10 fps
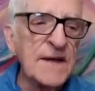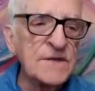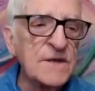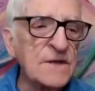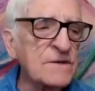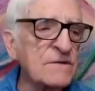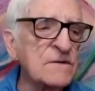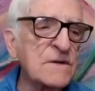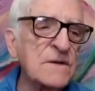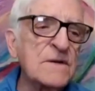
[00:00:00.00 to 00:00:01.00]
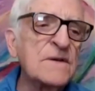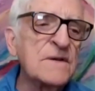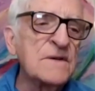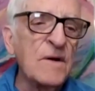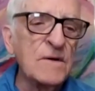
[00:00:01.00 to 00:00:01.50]
ancestors
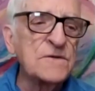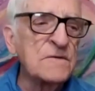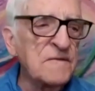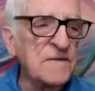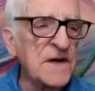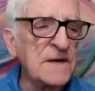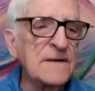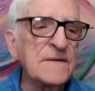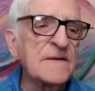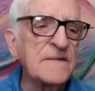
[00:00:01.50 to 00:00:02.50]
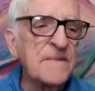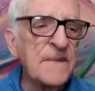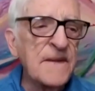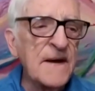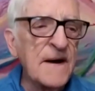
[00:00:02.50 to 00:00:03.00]
also fed
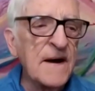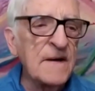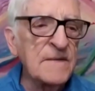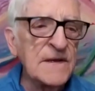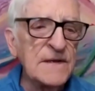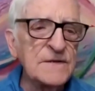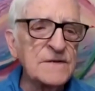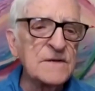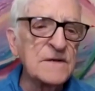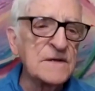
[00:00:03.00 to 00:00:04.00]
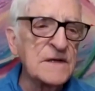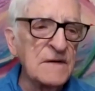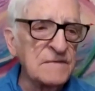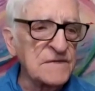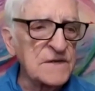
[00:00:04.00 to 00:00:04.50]
on these
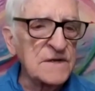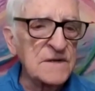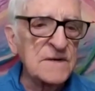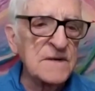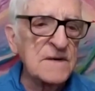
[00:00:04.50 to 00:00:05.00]
gifts